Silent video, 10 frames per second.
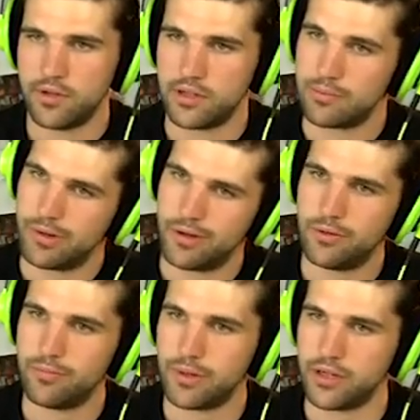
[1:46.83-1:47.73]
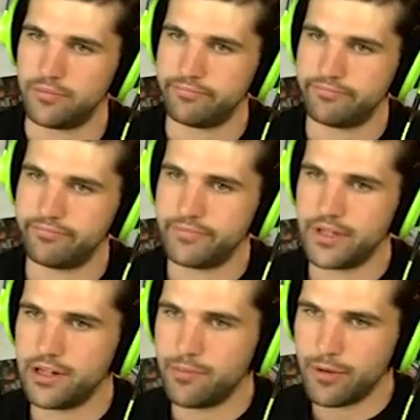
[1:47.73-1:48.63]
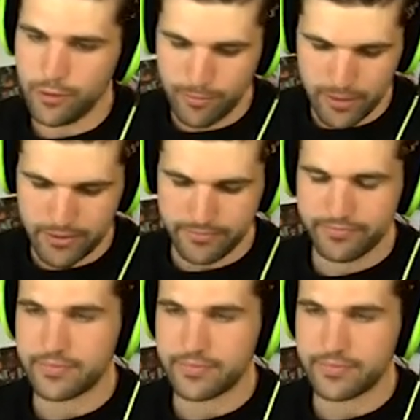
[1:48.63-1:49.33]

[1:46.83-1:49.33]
Into my own butt. Into my own butt.